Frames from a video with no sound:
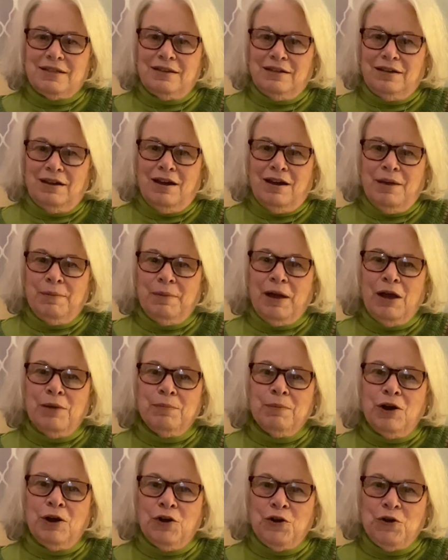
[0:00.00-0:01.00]
I'm
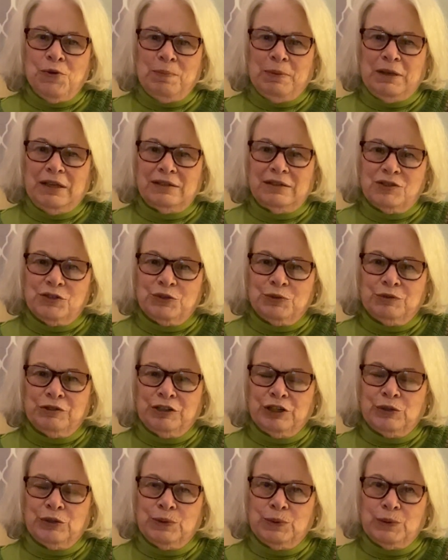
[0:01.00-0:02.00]
hoping to
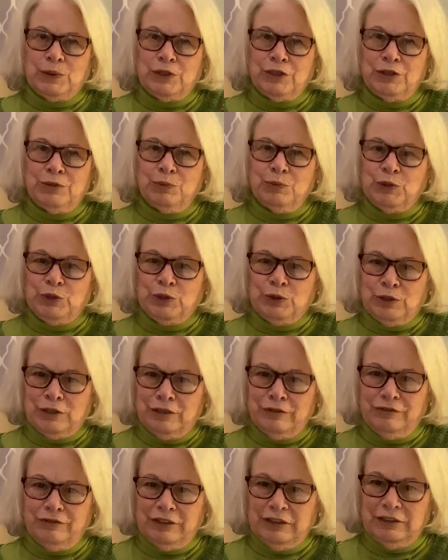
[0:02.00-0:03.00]
record more
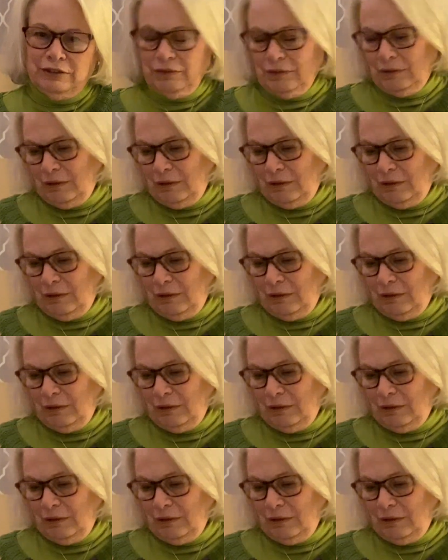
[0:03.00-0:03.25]
often,